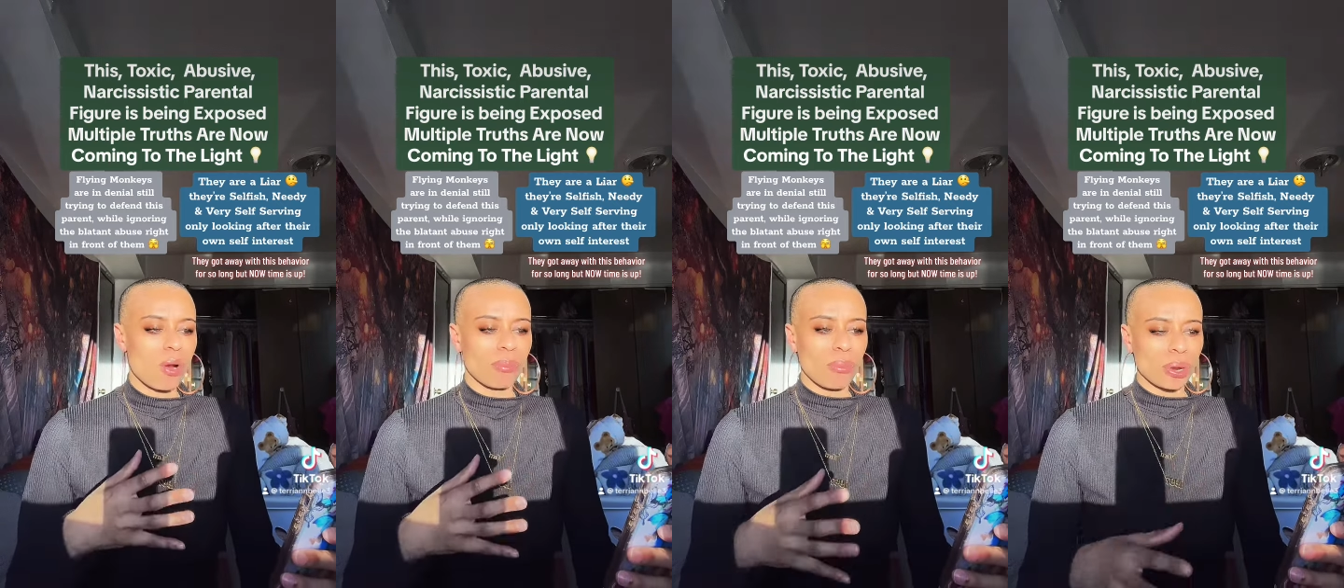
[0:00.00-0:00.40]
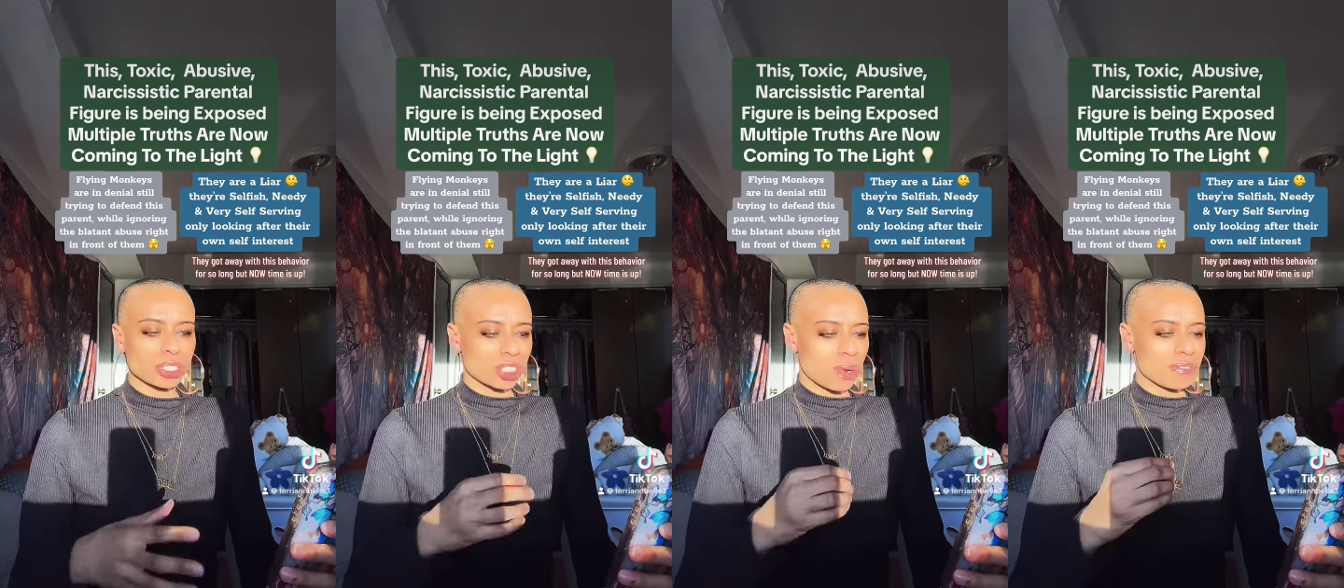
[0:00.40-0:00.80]
more
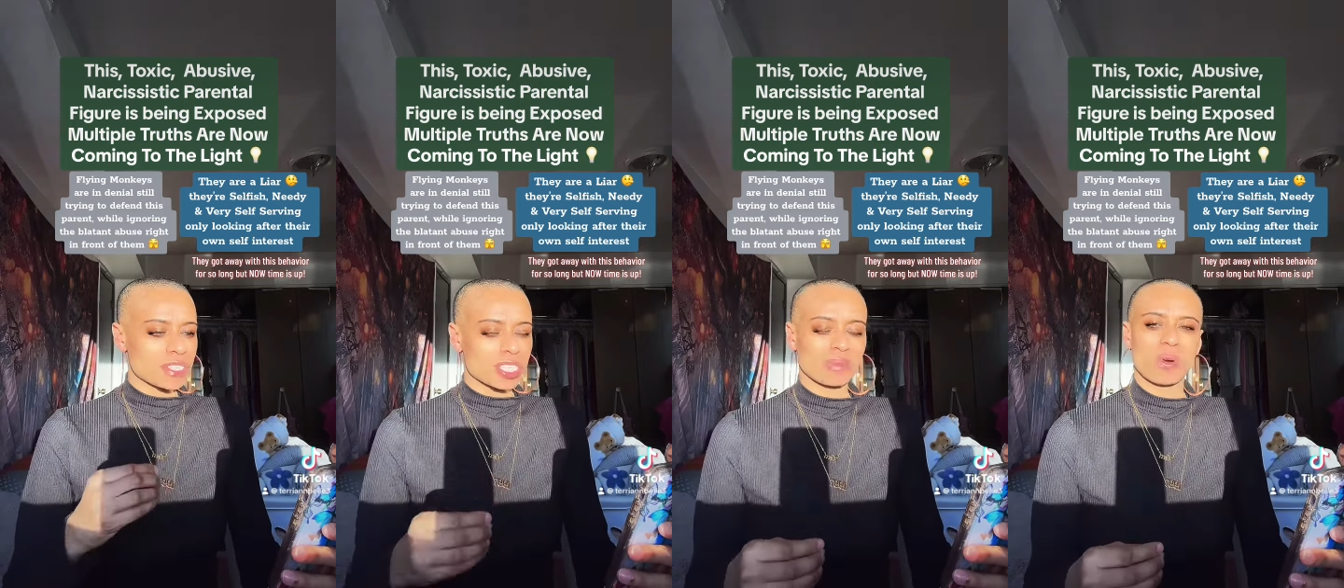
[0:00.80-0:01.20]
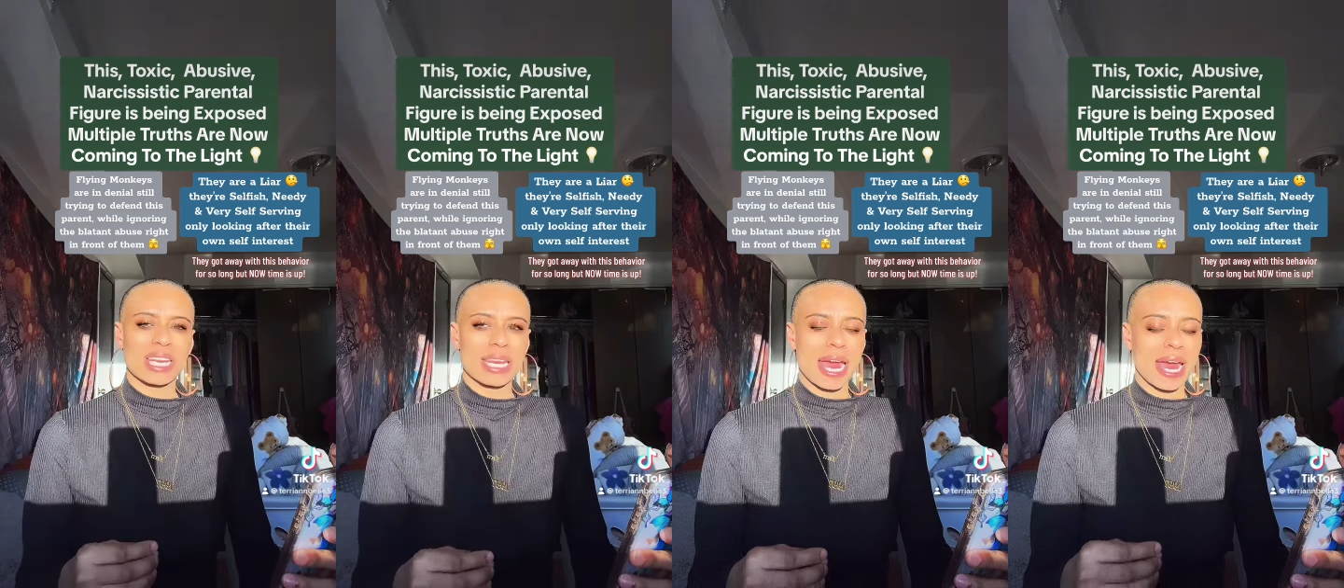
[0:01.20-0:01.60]
so of
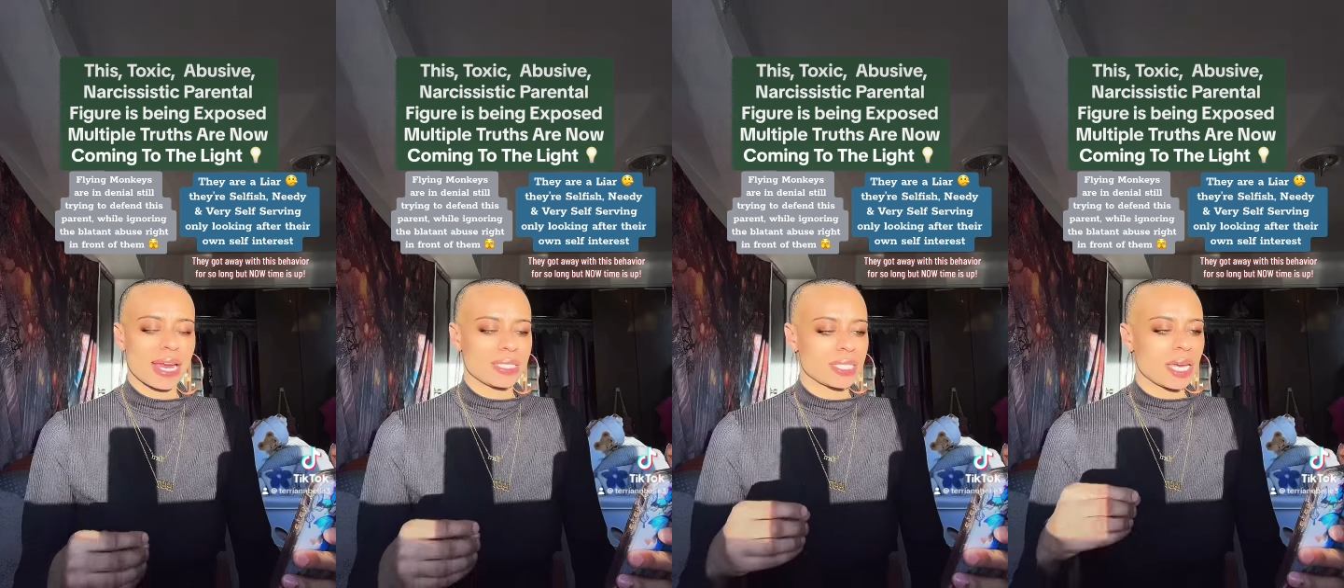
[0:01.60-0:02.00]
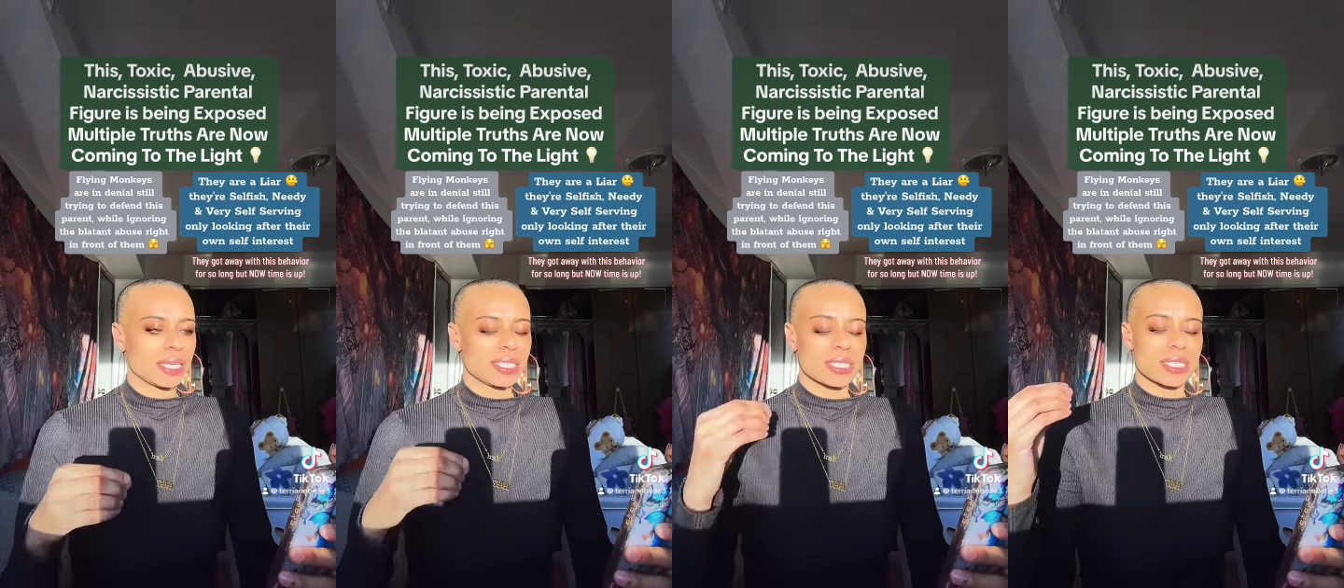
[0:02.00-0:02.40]
someone that
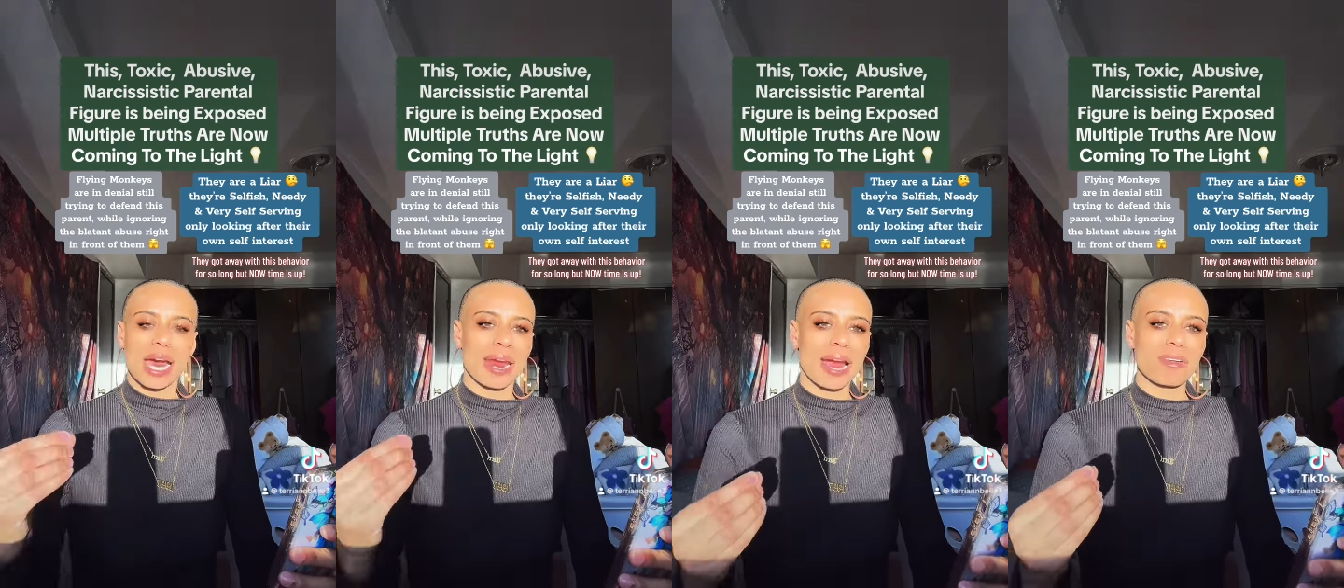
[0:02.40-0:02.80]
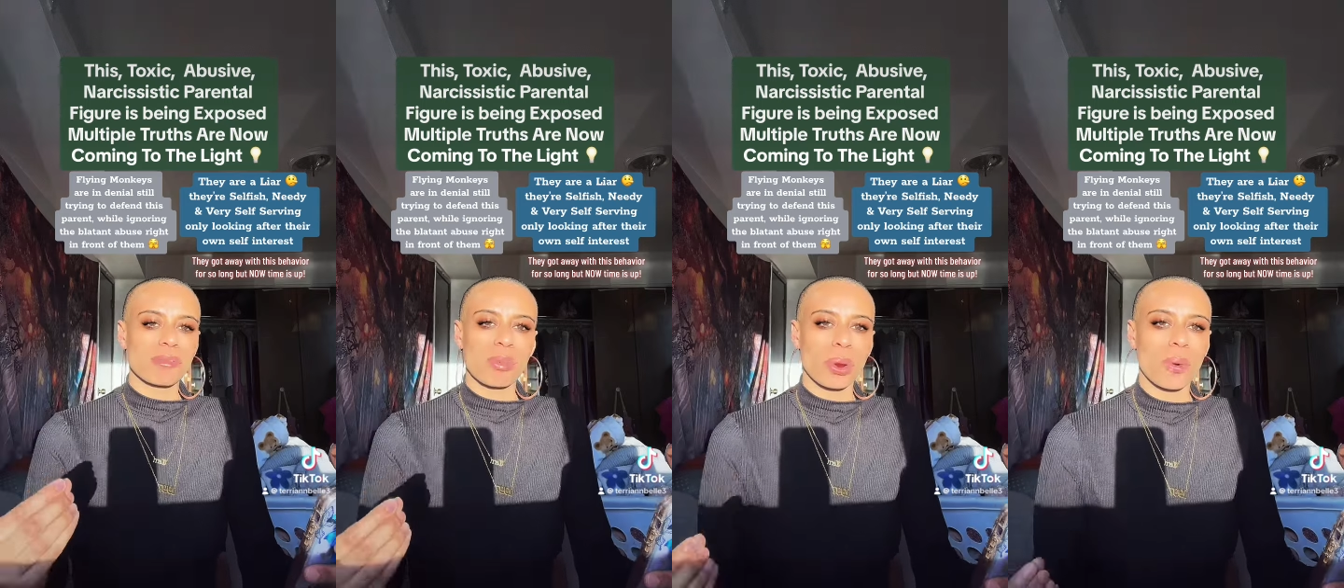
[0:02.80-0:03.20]
does not have a
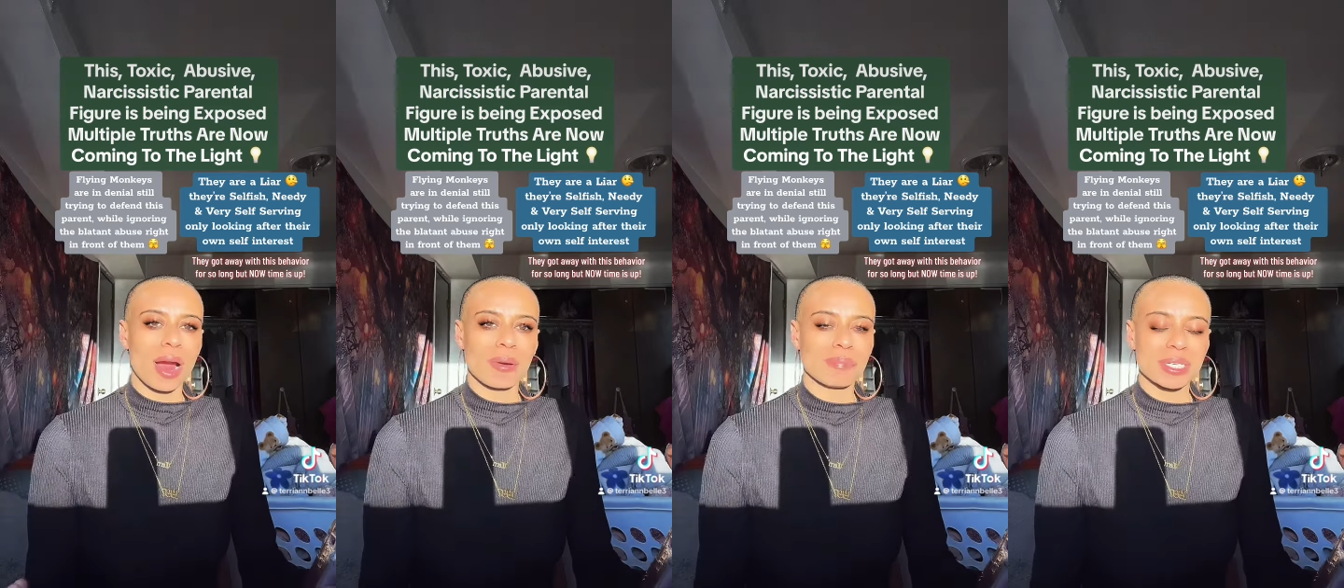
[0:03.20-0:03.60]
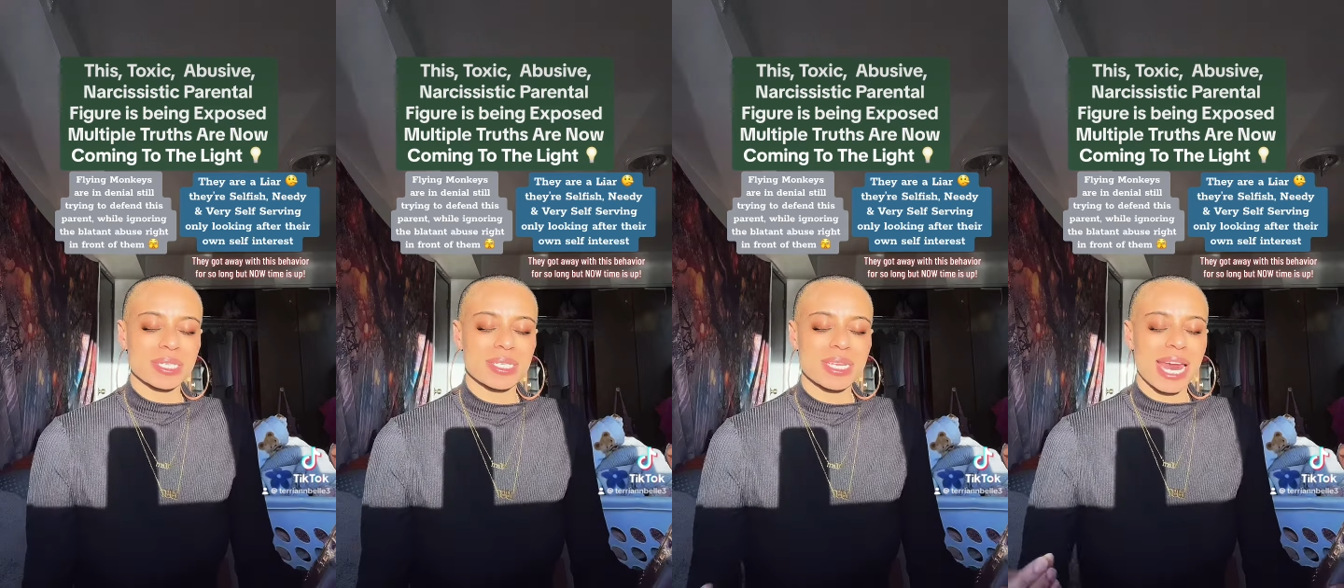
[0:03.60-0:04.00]
moral compass,